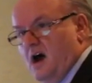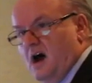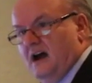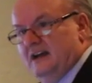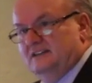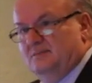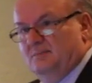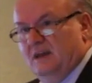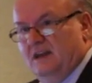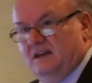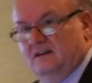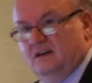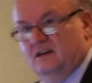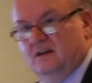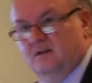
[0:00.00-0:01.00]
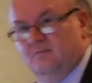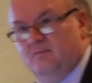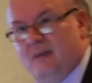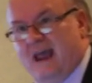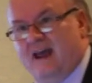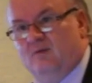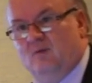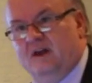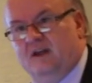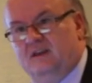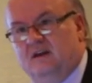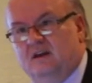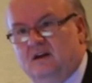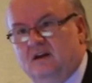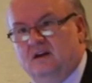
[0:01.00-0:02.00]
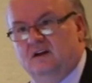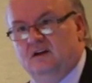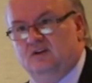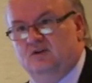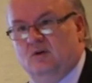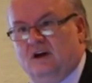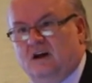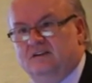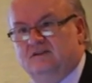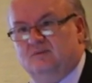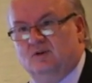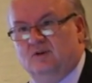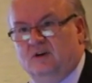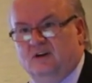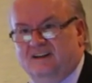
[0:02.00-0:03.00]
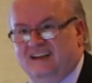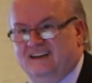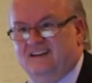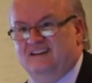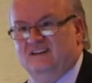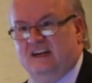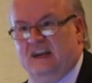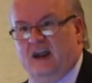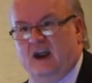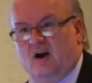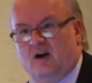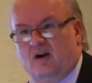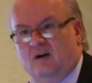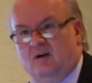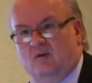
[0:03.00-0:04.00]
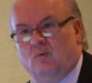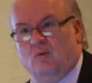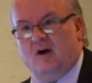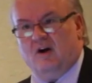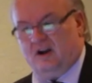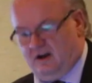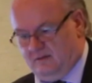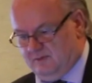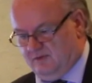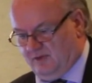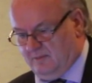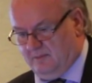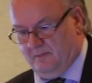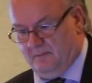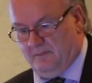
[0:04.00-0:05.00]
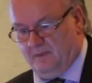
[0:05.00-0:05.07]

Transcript: high-speed bandwidth to a customer that doesn't care where it comes from.